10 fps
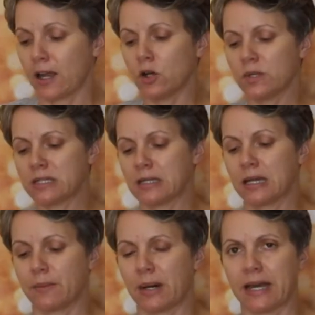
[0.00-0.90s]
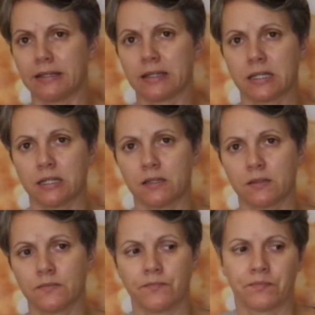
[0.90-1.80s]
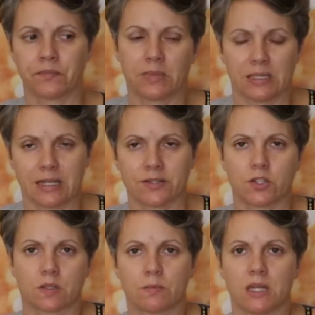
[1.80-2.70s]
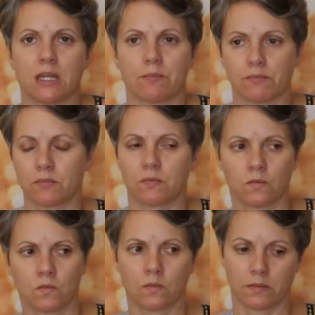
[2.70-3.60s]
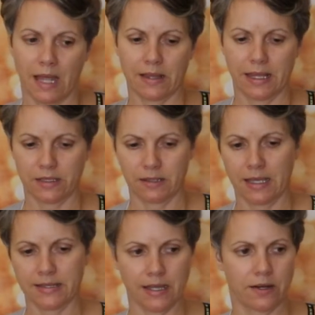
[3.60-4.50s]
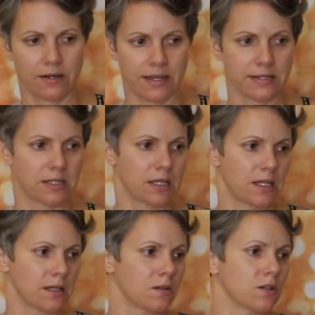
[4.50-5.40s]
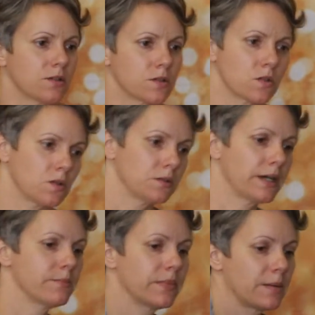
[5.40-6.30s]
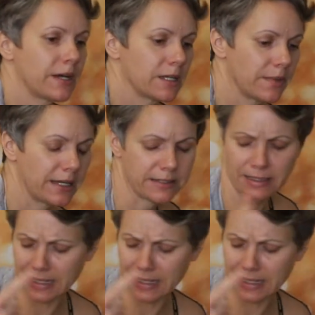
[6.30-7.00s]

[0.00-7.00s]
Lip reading: I always take a biotin, but that's just me. I like nice hair, nice skin, you know, so I buy a biotin.